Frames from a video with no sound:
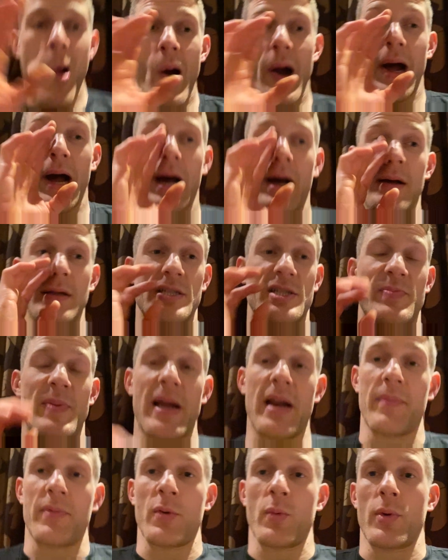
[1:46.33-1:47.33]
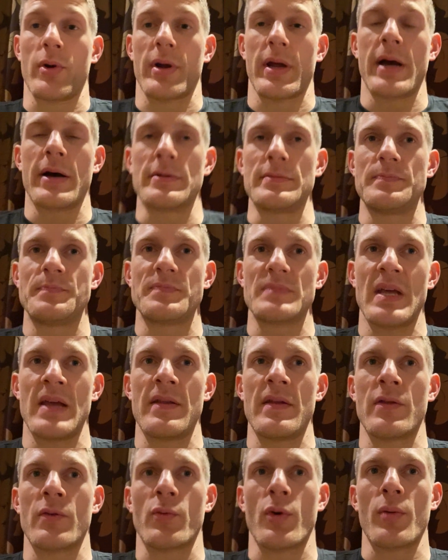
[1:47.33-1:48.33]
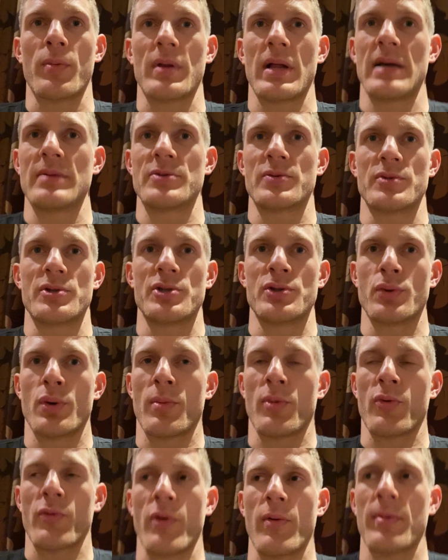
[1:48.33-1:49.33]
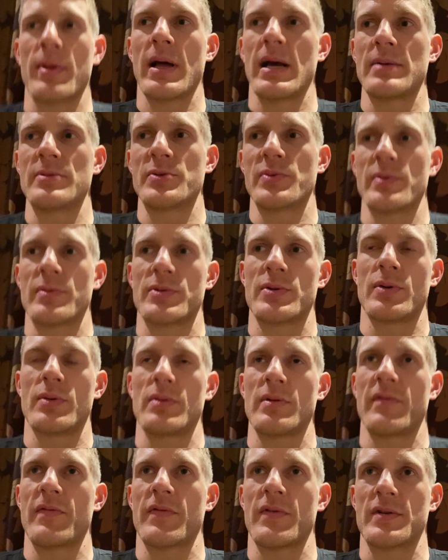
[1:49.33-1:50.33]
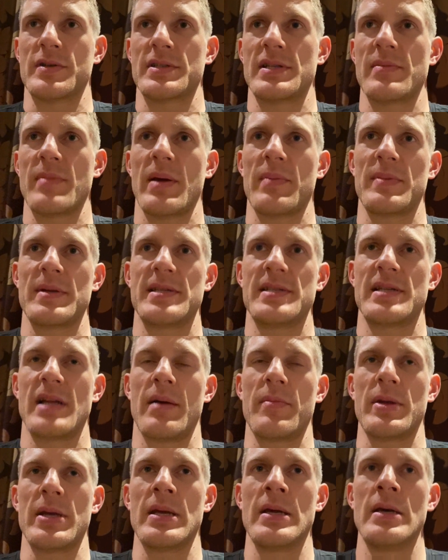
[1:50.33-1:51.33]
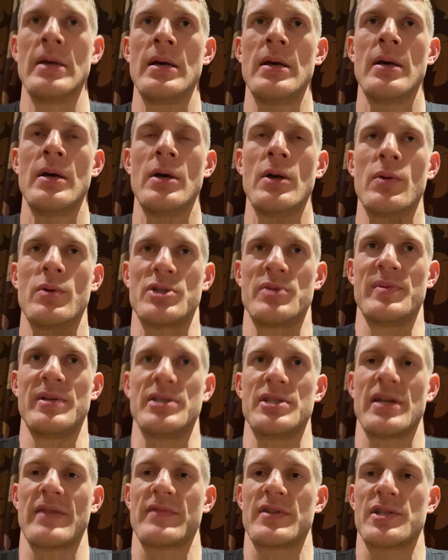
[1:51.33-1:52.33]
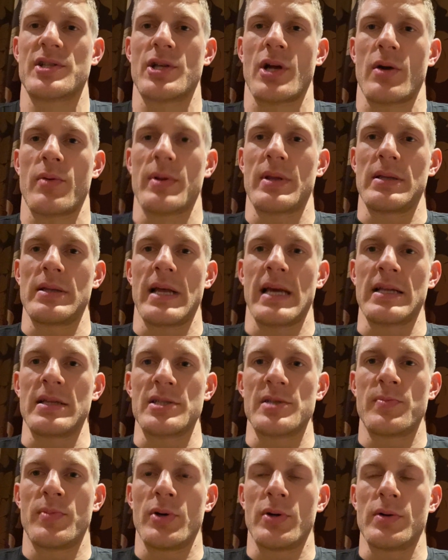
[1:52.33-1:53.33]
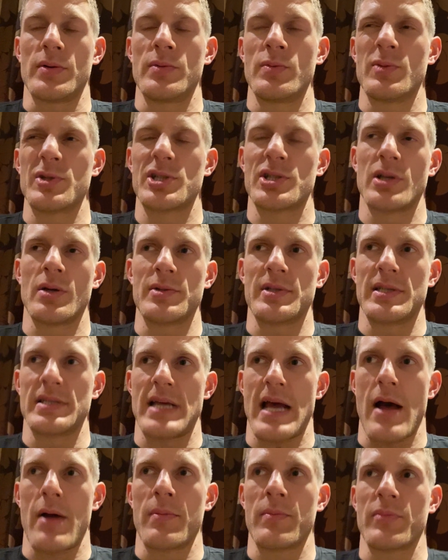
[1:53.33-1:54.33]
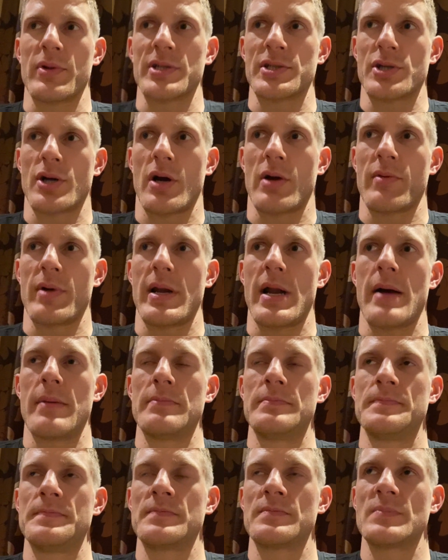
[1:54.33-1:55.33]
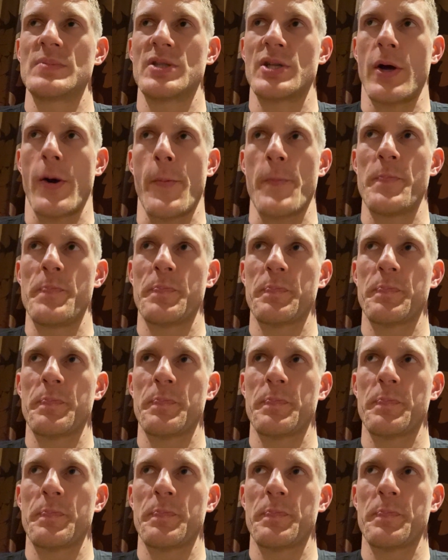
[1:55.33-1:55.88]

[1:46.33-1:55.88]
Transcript: It sped up the workout. And then the rope climbs were just normal rope climbs. We were told at first they might be stubby, which means you have to start with a legless pull, which slows it down and brings your heart rate up. So